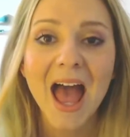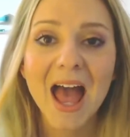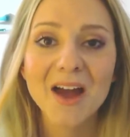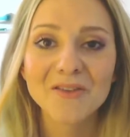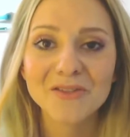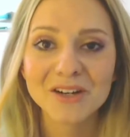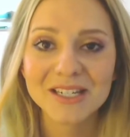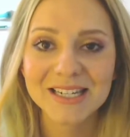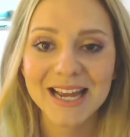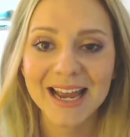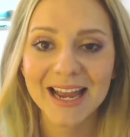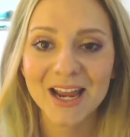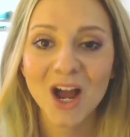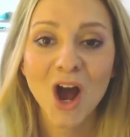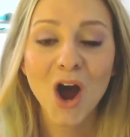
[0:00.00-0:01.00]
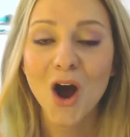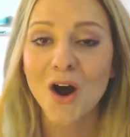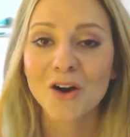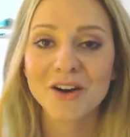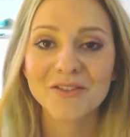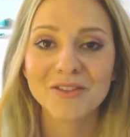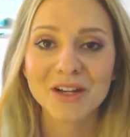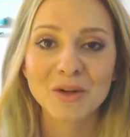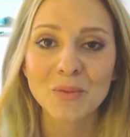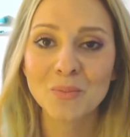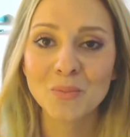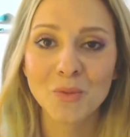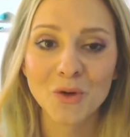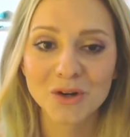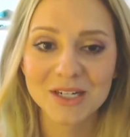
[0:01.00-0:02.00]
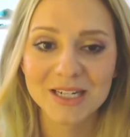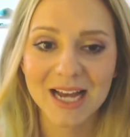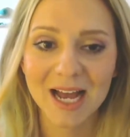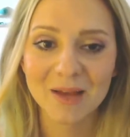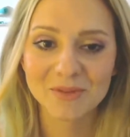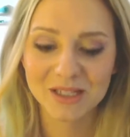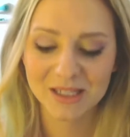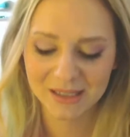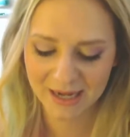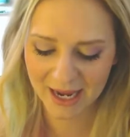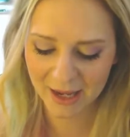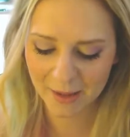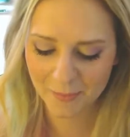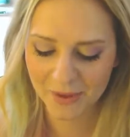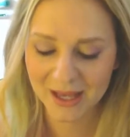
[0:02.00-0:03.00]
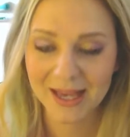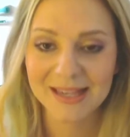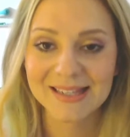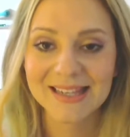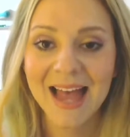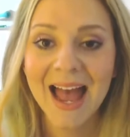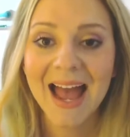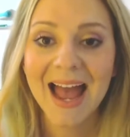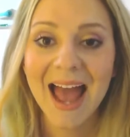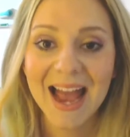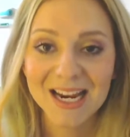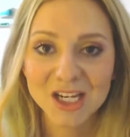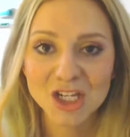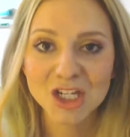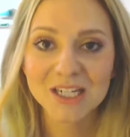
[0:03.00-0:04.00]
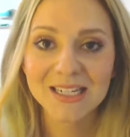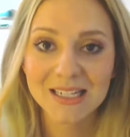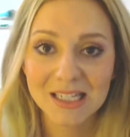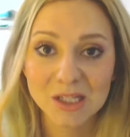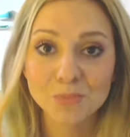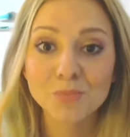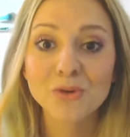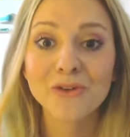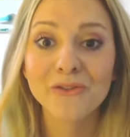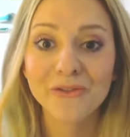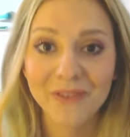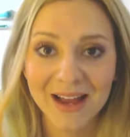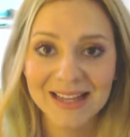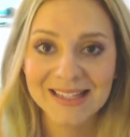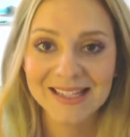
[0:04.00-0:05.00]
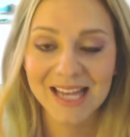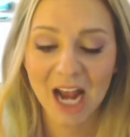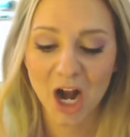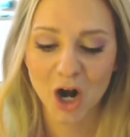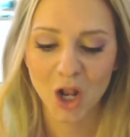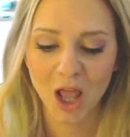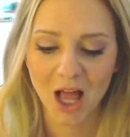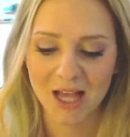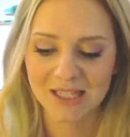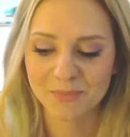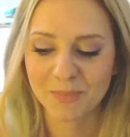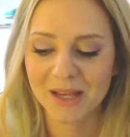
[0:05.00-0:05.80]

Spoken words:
every day or even more times a day, because actually this prevents hair loss.